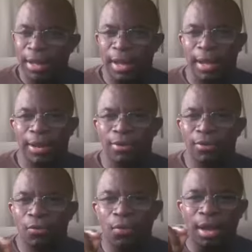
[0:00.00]
And
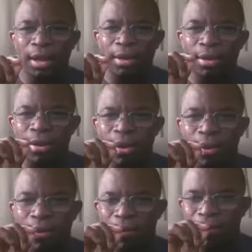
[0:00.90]
when
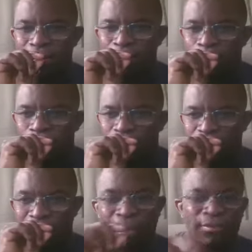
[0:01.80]
uh,
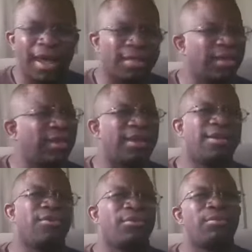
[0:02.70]
after I think they
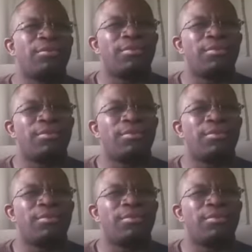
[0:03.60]
killed him.